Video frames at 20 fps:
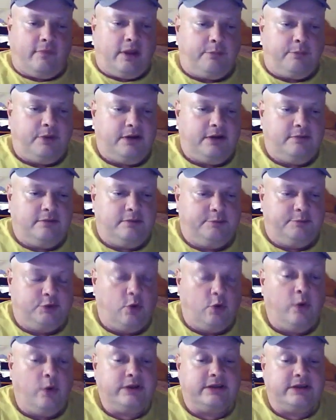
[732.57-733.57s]
Britain
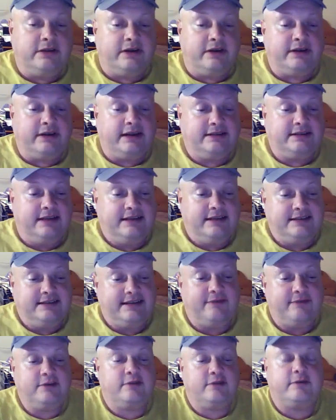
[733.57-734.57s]
joined in
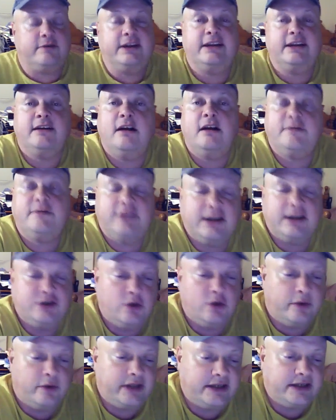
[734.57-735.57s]
1973, and after they
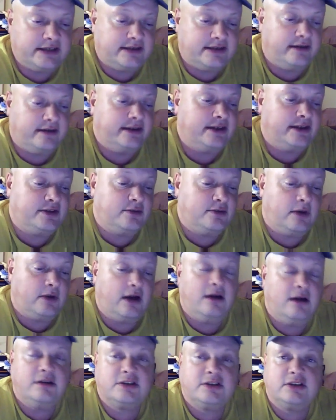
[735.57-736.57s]
joined, they decided to
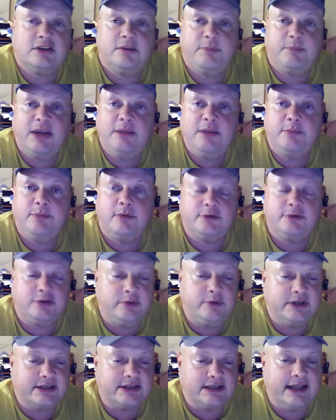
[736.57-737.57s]
ask the people
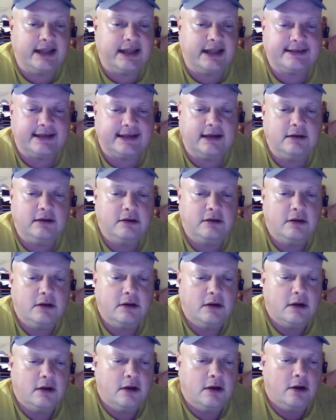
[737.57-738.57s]
2 years later
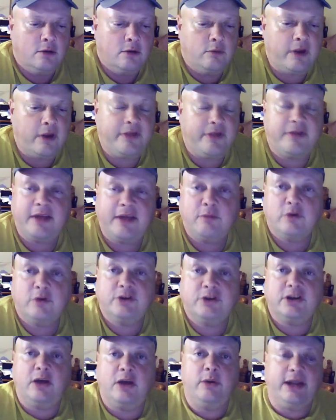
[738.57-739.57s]
whether they
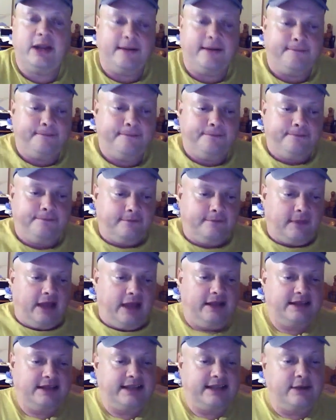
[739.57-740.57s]
wanted to go in.
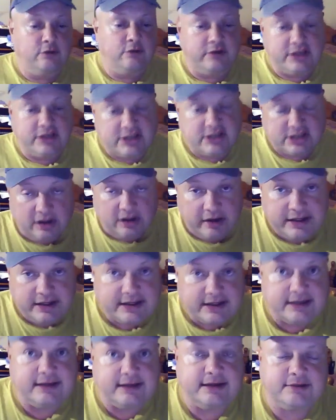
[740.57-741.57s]
And they'd already
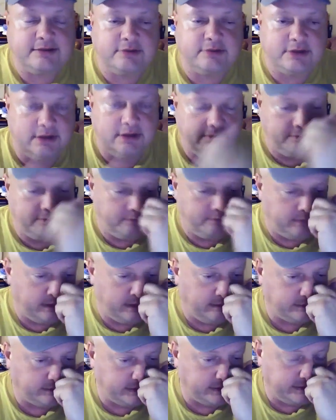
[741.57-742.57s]
decided that they
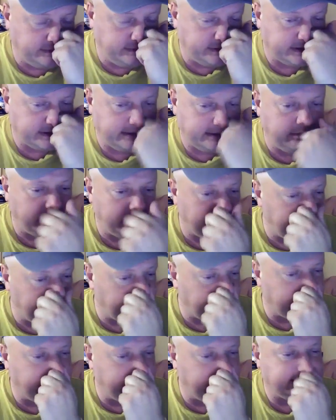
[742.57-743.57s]
were going to do this. They weren't
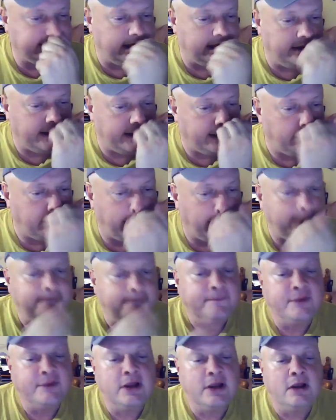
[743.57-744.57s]
going to consult anyone.
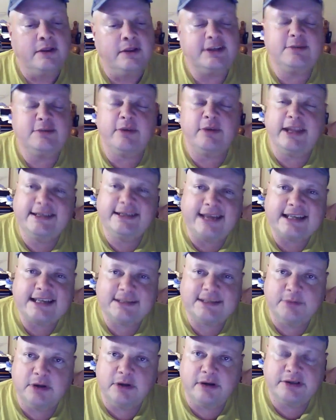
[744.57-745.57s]
This is why they
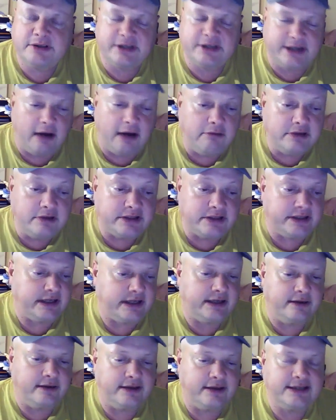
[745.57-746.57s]
decimalised the
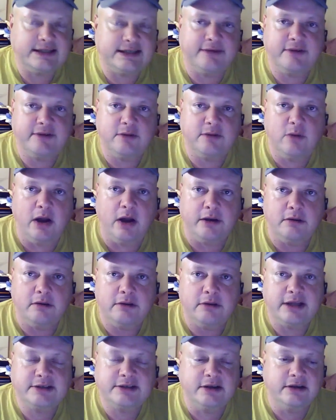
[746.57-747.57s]
currency in
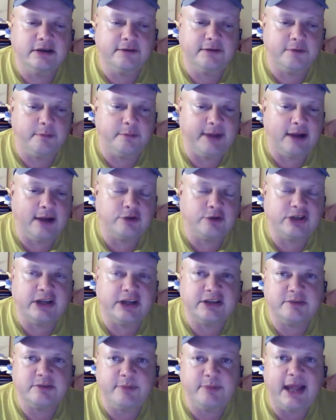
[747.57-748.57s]
1971. They turned it from pounds,
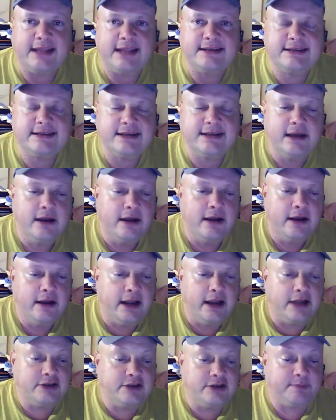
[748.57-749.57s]
shillings, and pence
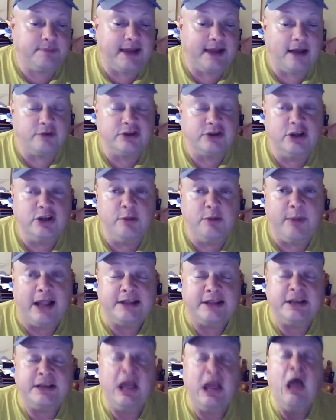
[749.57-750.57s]
into just pounds and new
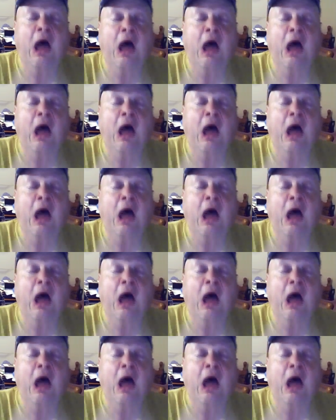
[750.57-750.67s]
pence.